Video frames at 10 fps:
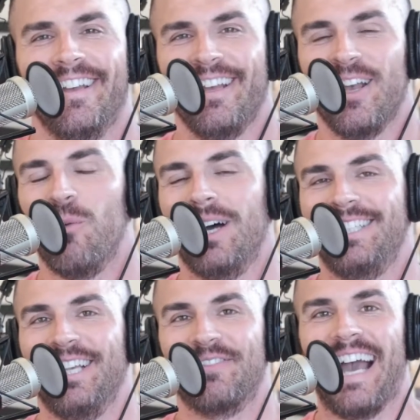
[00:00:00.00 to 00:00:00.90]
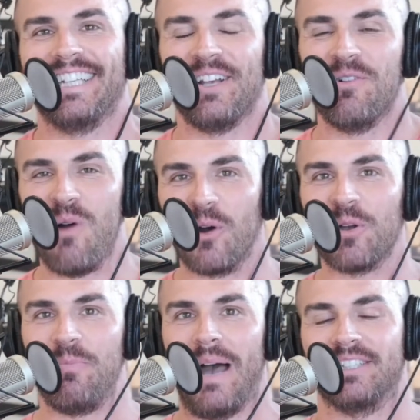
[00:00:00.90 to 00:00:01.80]
What is up, guys, and
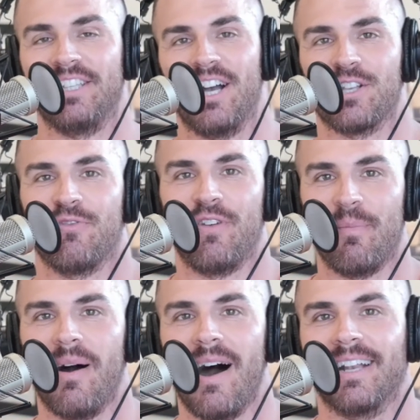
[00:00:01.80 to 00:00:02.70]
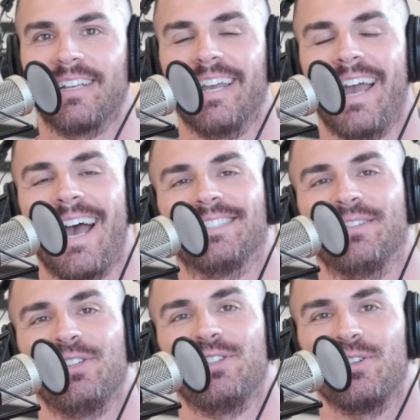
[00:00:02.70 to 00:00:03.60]
welcome back to the EntreFit Podcast. If
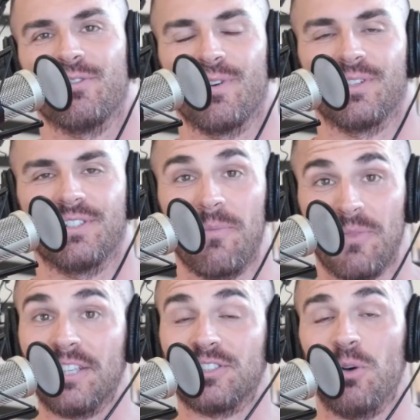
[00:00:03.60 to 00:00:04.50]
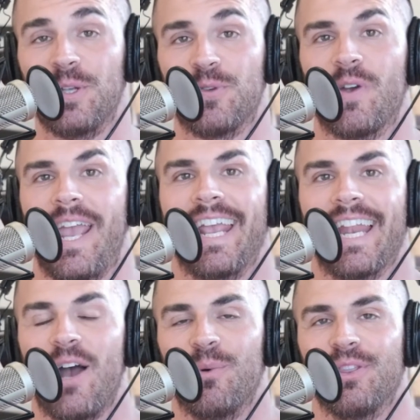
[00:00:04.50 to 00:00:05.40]
this is your first time, thanks so much for hanging
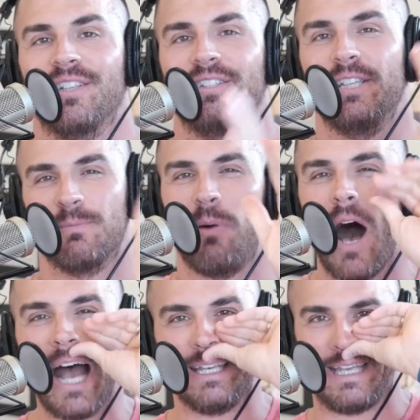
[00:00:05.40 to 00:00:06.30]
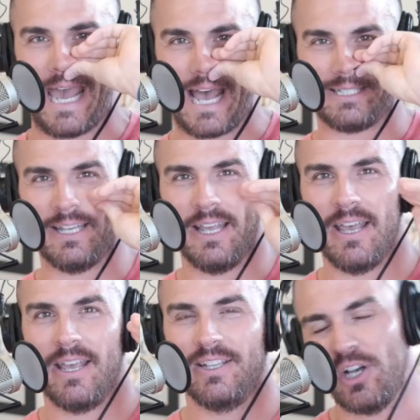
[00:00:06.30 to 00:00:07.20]
out with us. This podcast
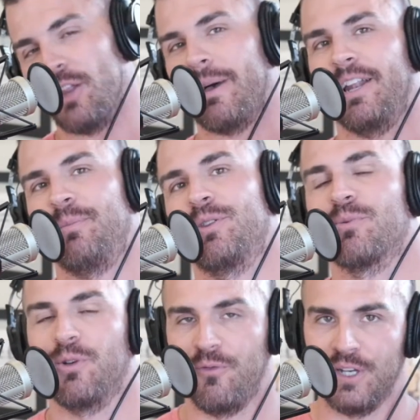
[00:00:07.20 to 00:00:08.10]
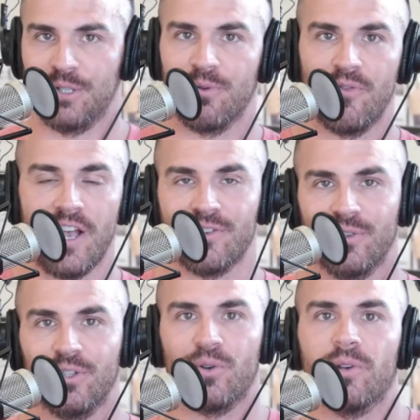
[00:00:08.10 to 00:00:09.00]
is all about helping the real fitness professional
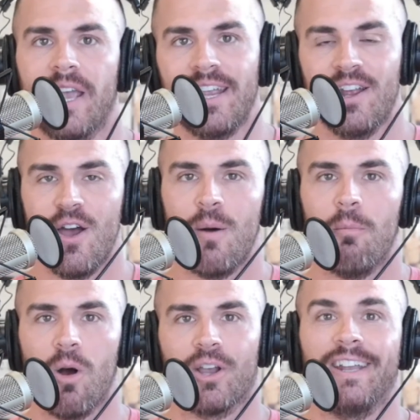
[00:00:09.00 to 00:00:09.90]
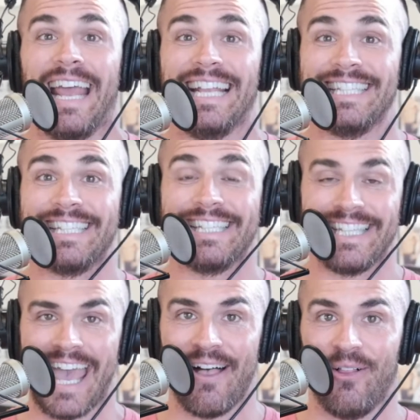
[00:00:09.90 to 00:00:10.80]
to create, market, and
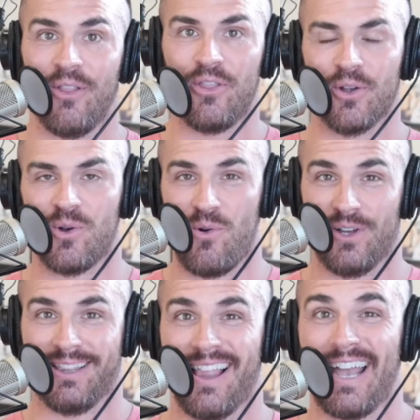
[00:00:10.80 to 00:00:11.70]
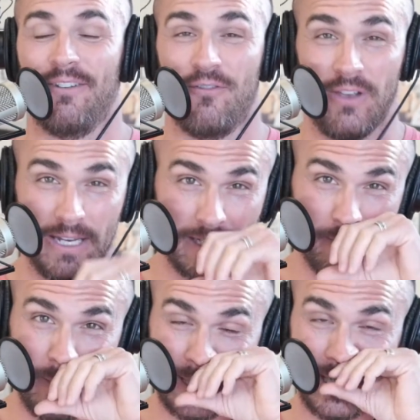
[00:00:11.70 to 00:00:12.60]
scale their online fitness
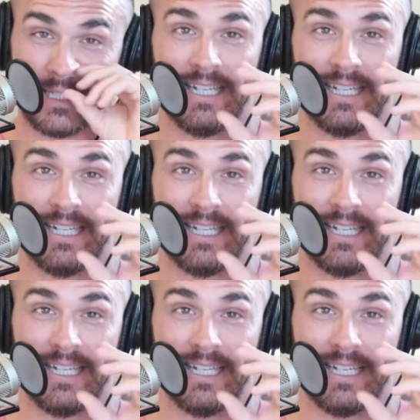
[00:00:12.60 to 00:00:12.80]
business.